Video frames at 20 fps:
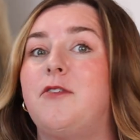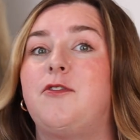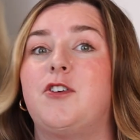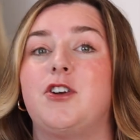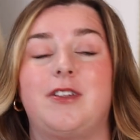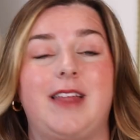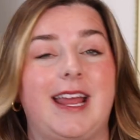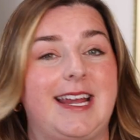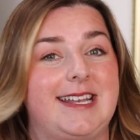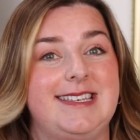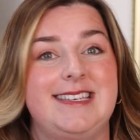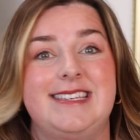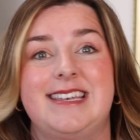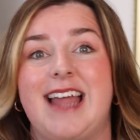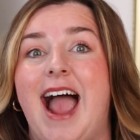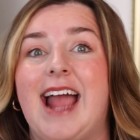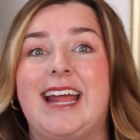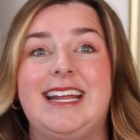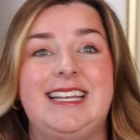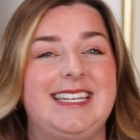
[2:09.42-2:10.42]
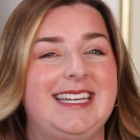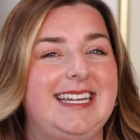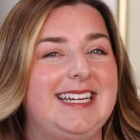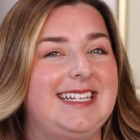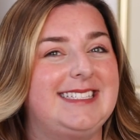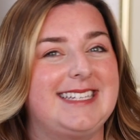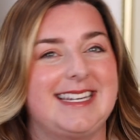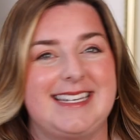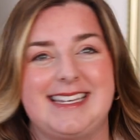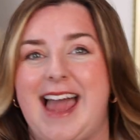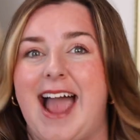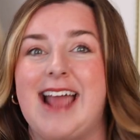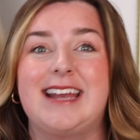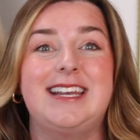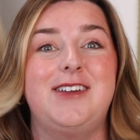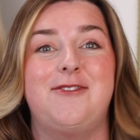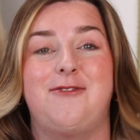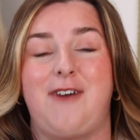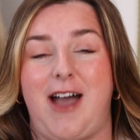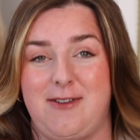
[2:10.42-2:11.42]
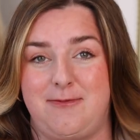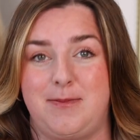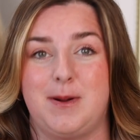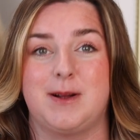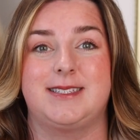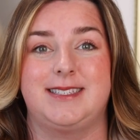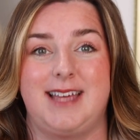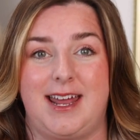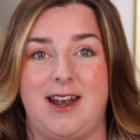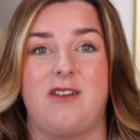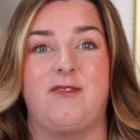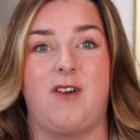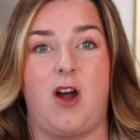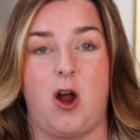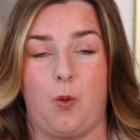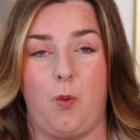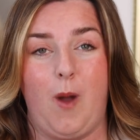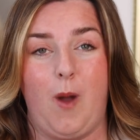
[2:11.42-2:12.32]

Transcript: for like 90 to 95% of our